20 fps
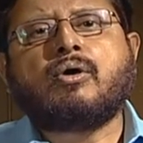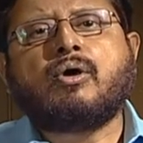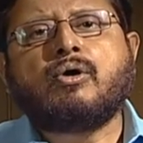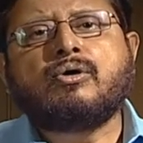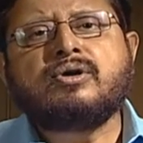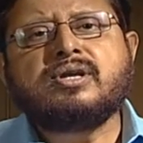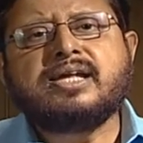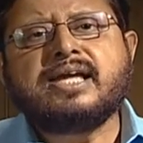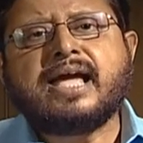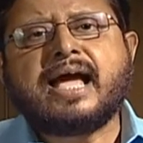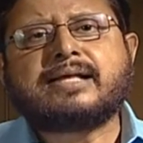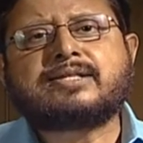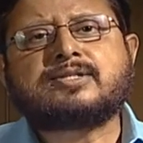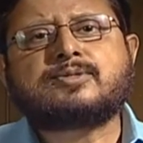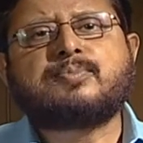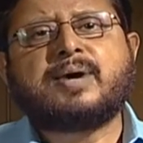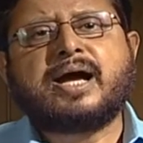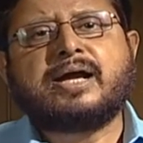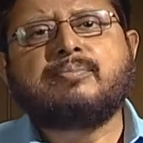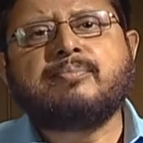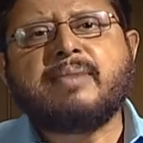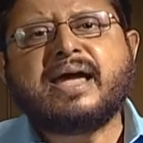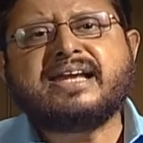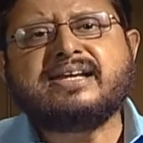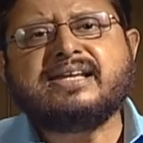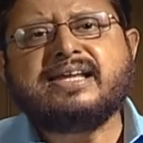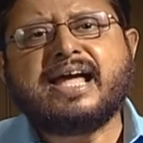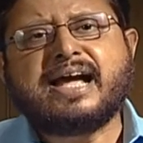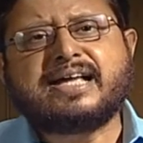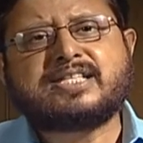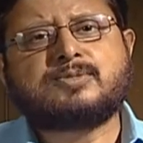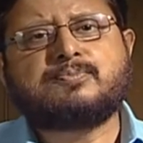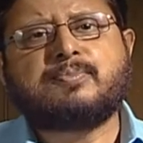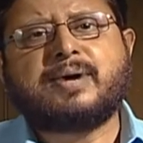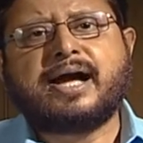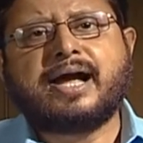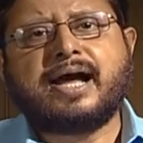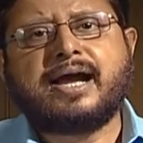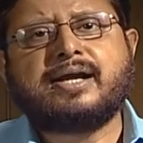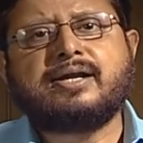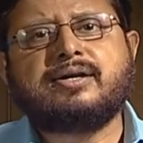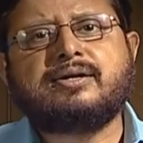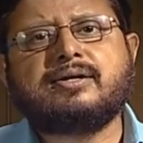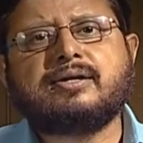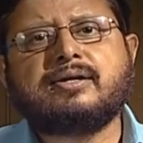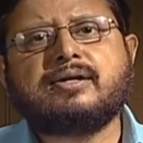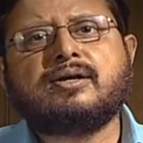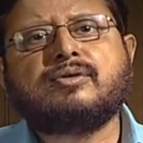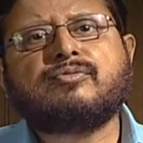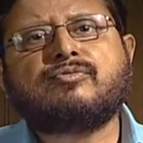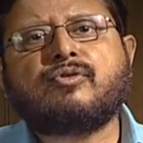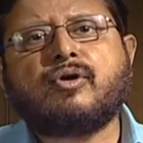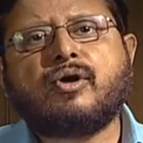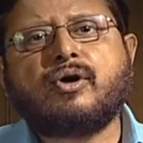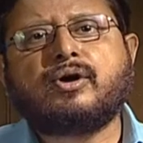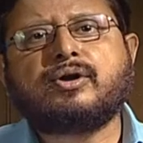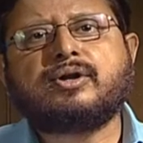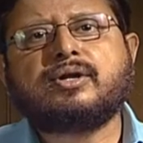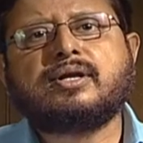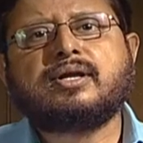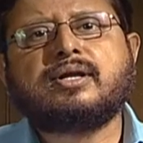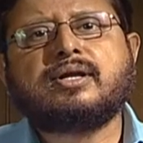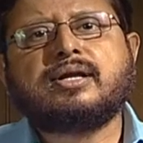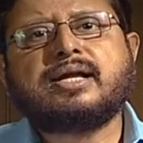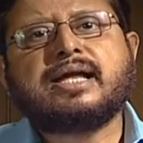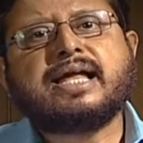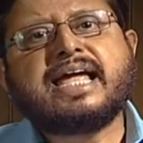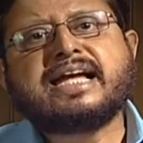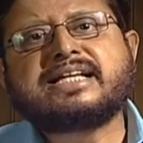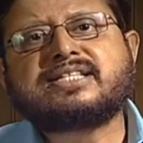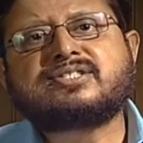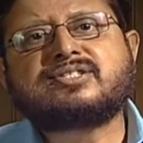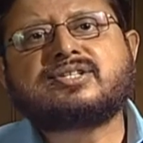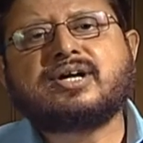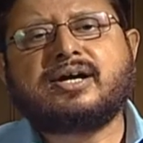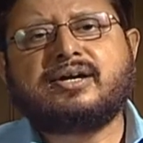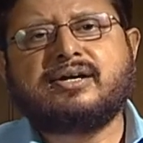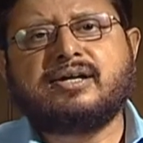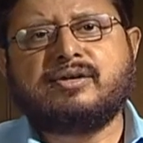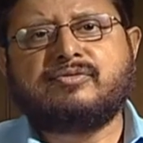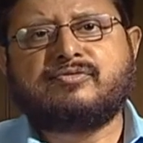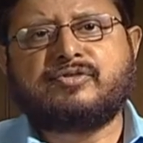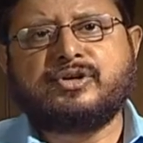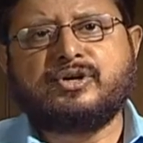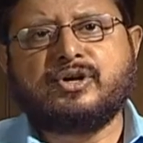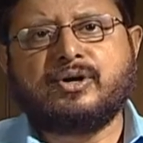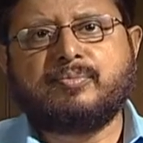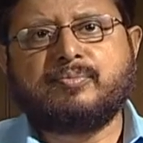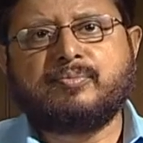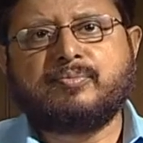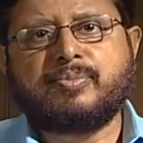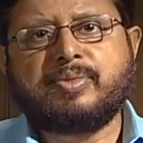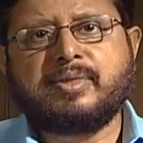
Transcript: only mainly aspired for external freedom.